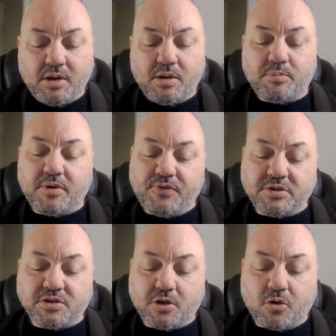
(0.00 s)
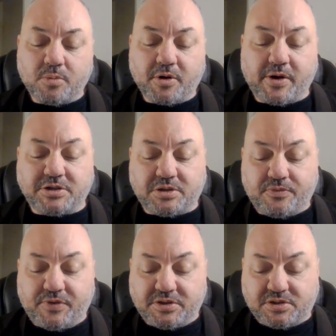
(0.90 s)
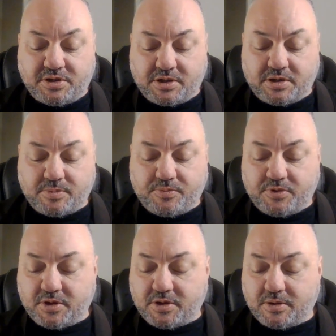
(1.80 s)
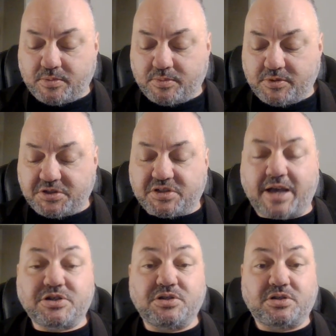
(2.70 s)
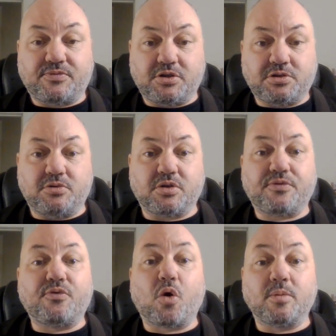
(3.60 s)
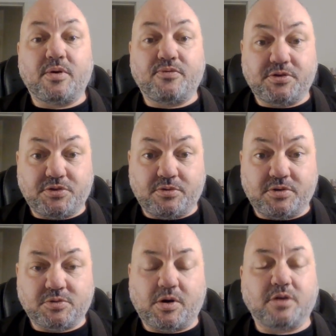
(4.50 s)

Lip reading: but fits the chord progression, fits the sections of the tune, the form of the tune as well.